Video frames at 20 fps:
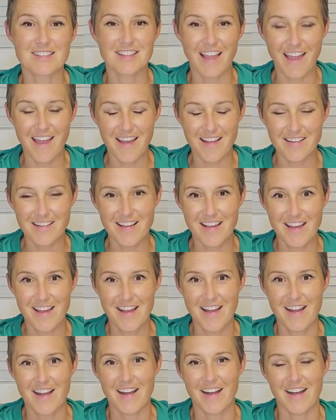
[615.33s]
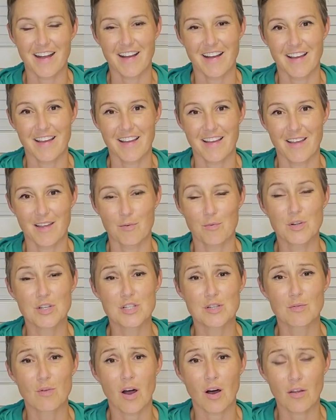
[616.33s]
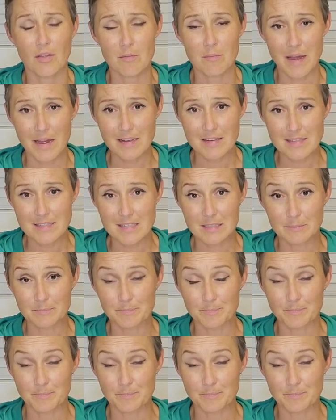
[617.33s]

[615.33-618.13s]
scan. I wish you all the best.